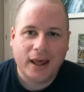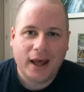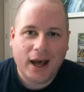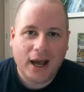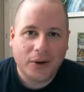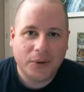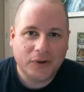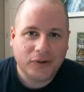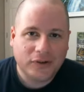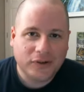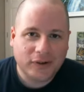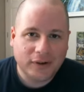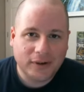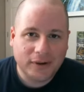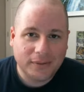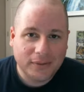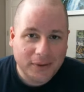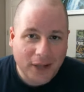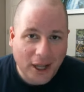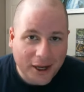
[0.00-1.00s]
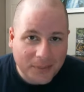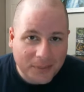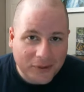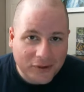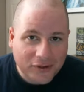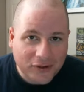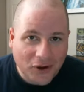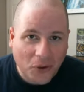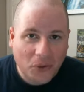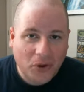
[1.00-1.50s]
I am
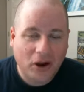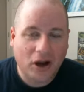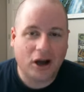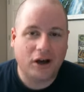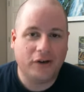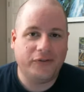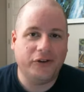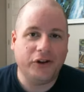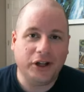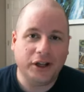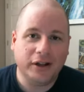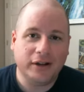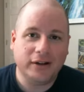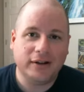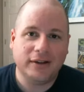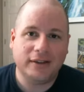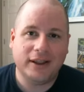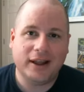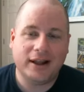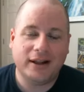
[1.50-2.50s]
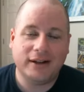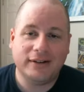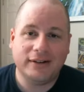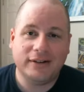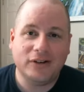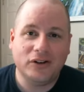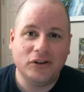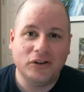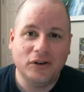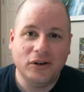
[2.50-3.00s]
so confident that
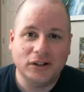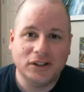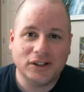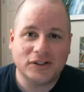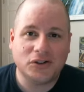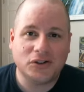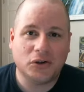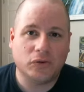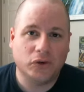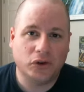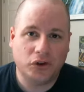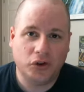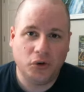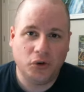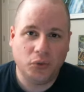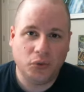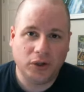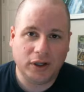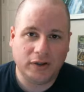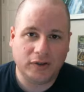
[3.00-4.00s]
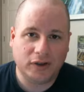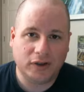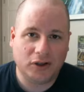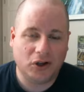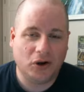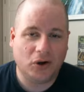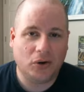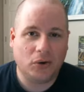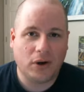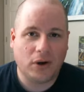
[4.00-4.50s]
just over 2 weeks
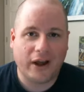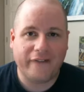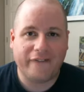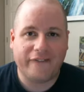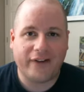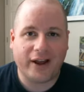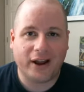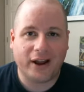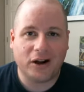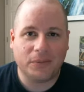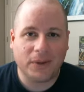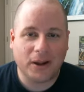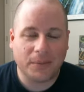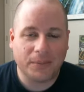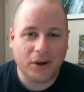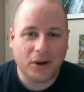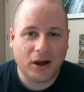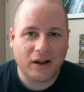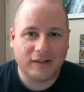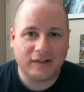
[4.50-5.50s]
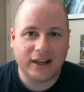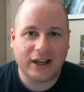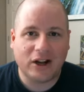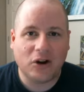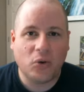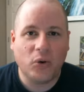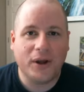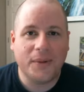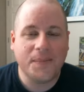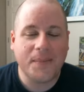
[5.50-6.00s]
ago, I fired my boss. I
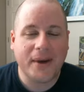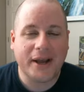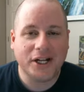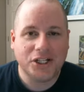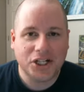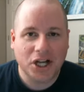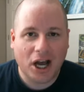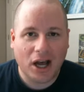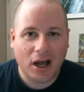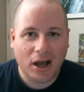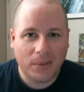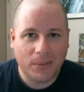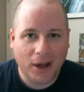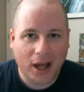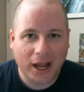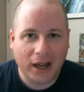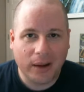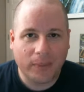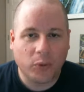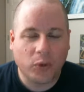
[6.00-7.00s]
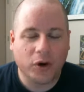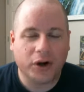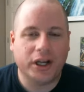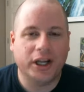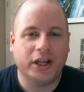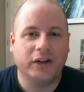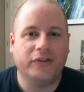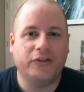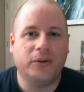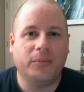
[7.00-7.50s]
quit my job. I am
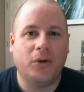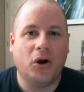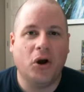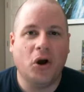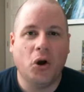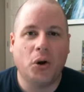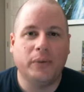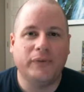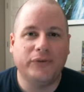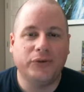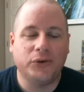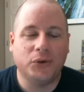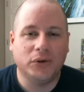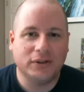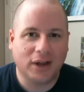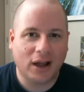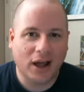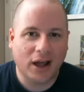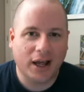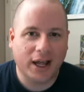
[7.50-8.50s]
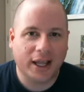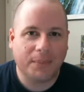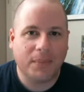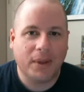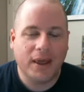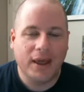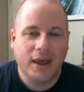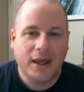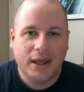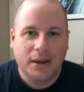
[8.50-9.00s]
working from home
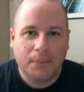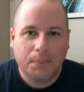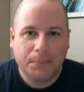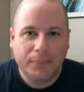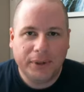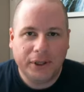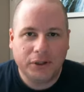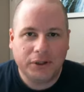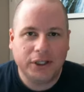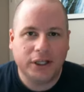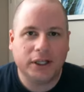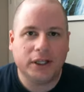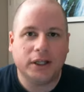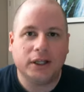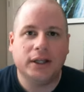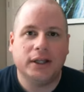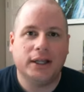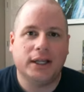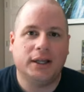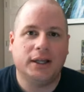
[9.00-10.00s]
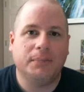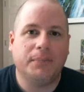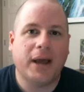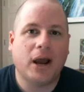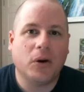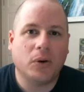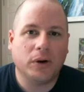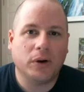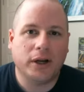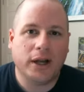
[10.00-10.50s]
full-time building
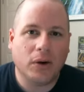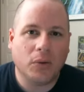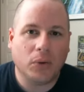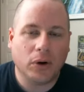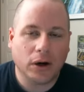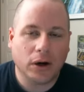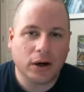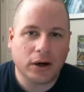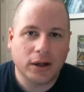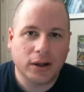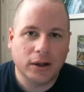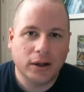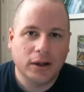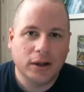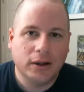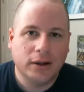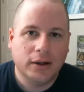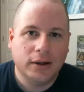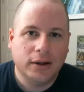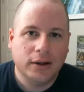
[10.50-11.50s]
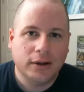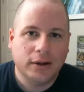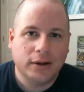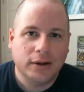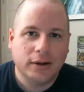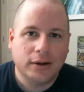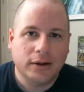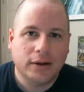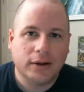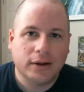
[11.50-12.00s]
Empower Network.
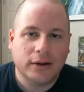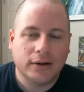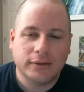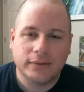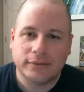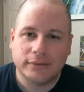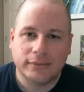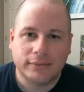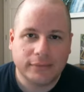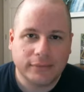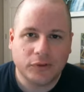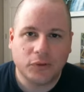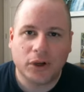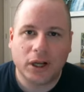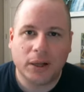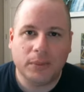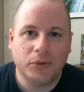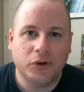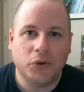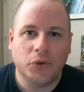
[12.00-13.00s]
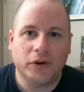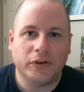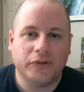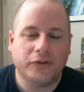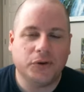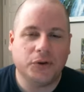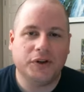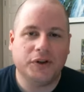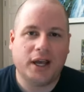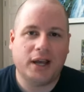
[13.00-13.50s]
That's what I'm doing
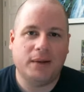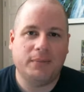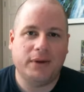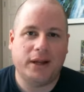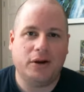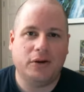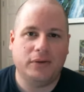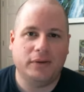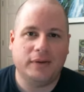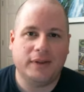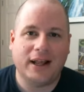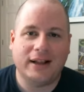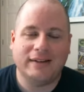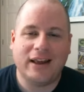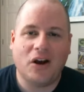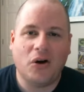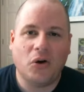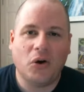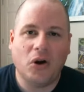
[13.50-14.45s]
full-time now. That's how